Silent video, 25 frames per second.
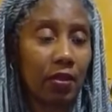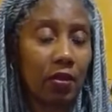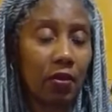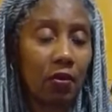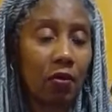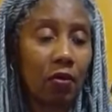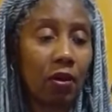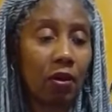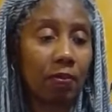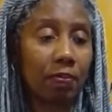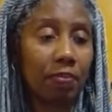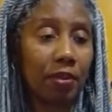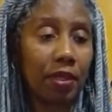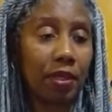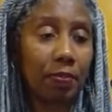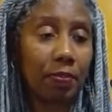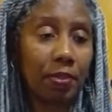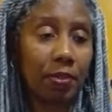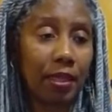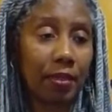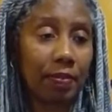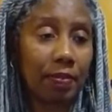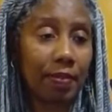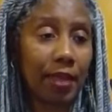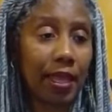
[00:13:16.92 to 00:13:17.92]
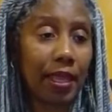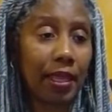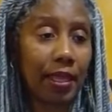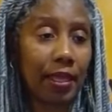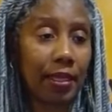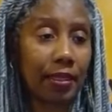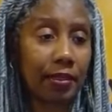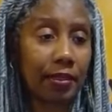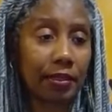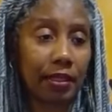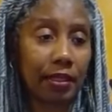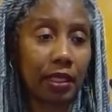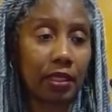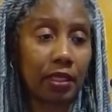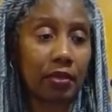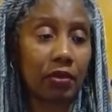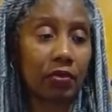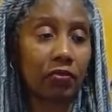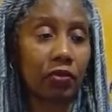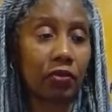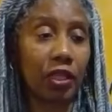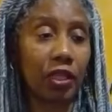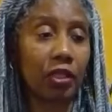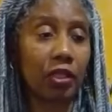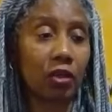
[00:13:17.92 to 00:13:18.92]
on BP meds and
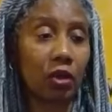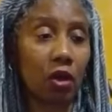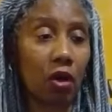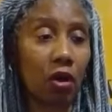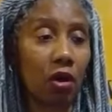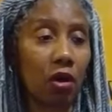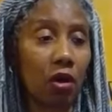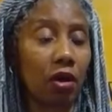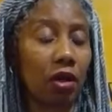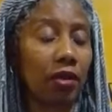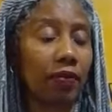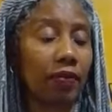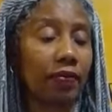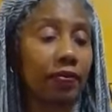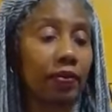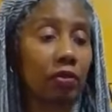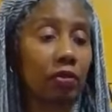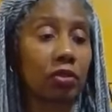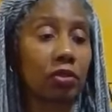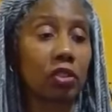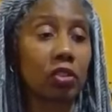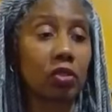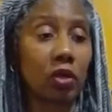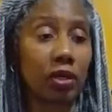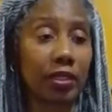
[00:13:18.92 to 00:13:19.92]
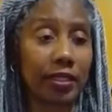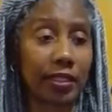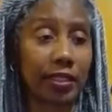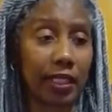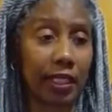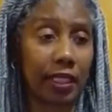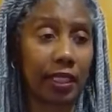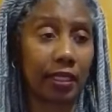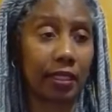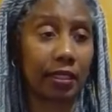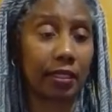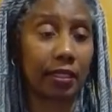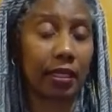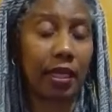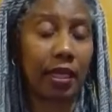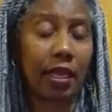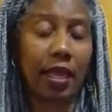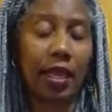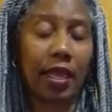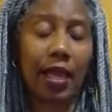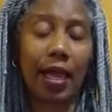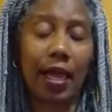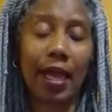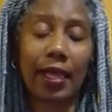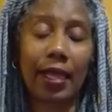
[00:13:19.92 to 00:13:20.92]
the recall of losartan.
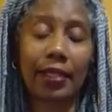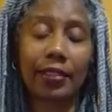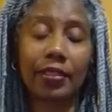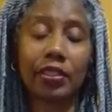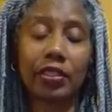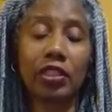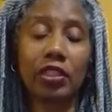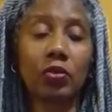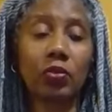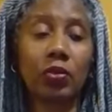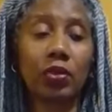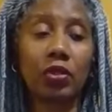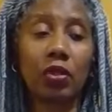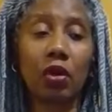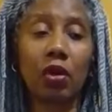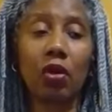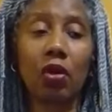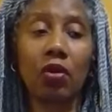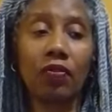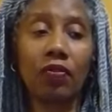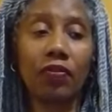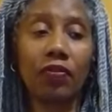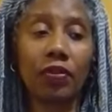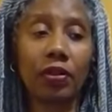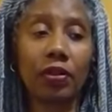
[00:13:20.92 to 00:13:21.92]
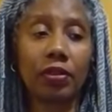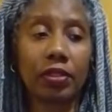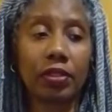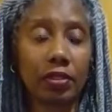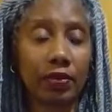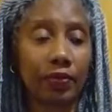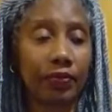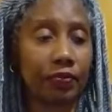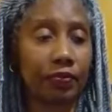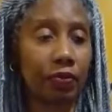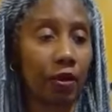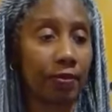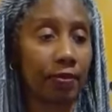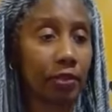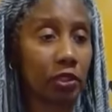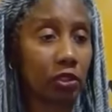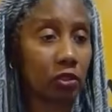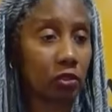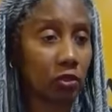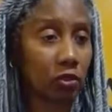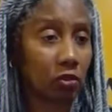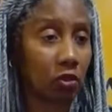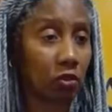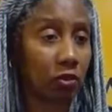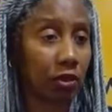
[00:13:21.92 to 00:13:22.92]
I just went over some
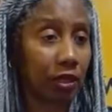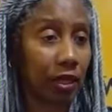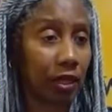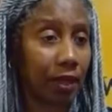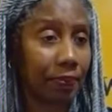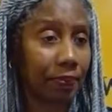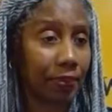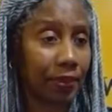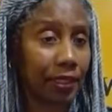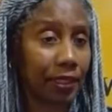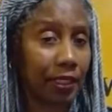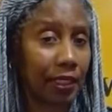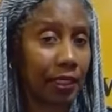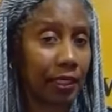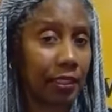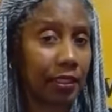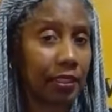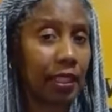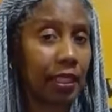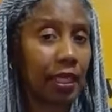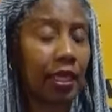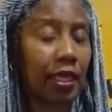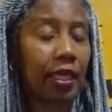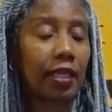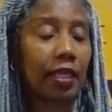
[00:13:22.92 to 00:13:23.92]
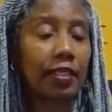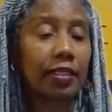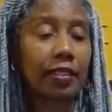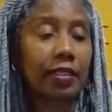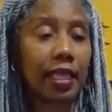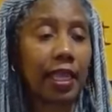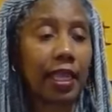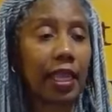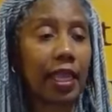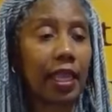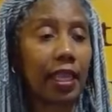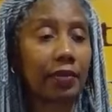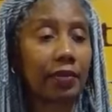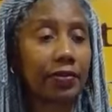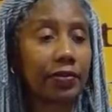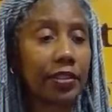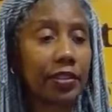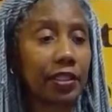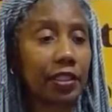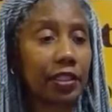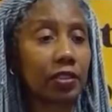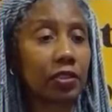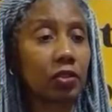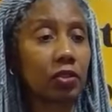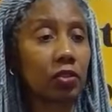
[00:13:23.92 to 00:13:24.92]
pharmaceutical companies that have
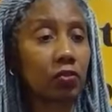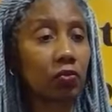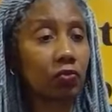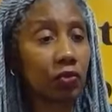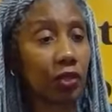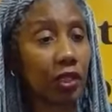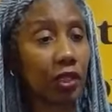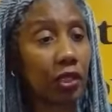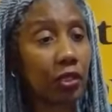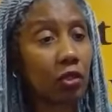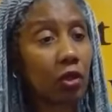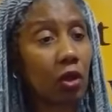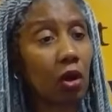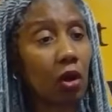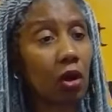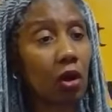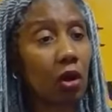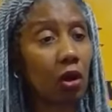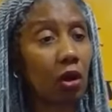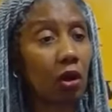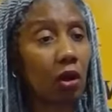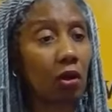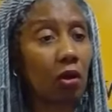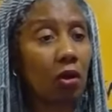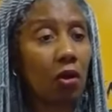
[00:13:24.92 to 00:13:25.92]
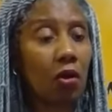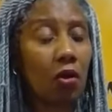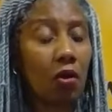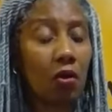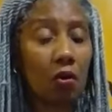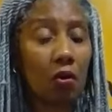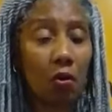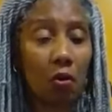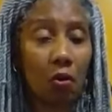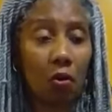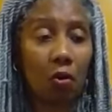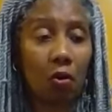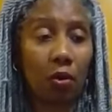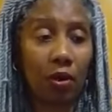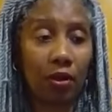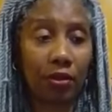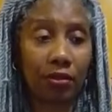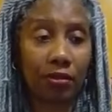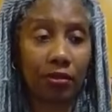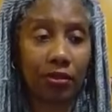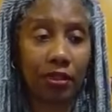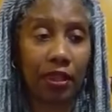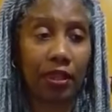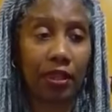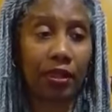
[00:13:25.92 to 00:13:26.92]
did the recall
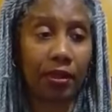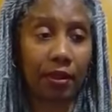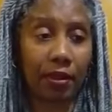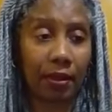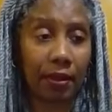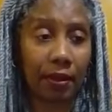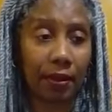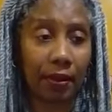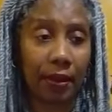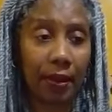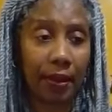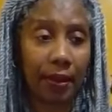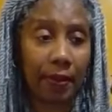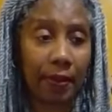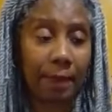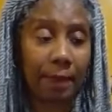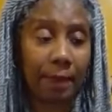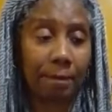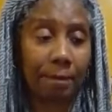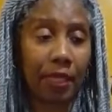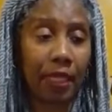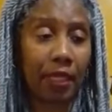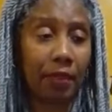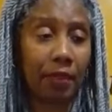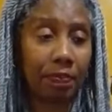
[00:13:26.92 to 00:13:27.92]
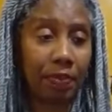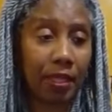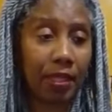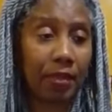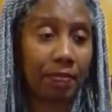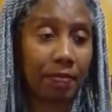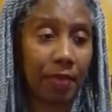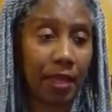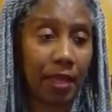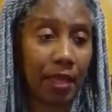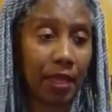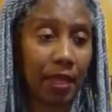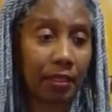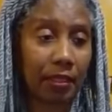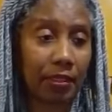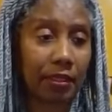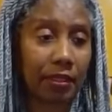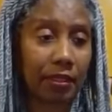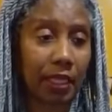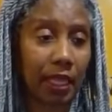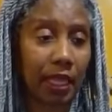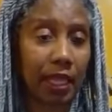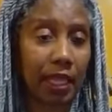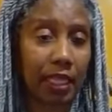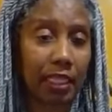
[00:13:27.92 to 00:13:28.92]
on their BP meds
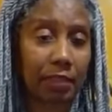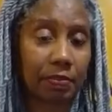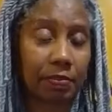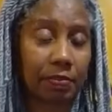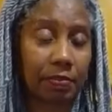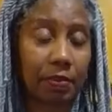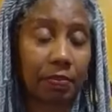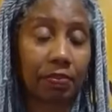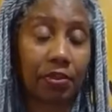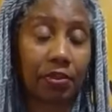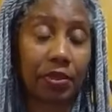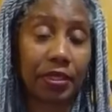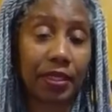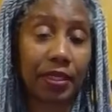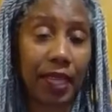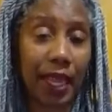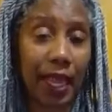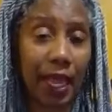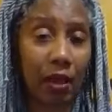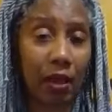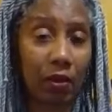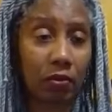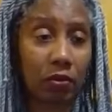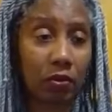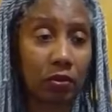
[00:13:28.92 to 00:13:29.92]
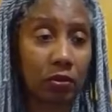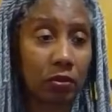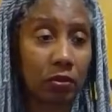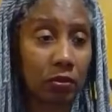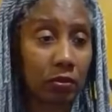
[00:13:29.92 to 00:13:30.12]
that has been put out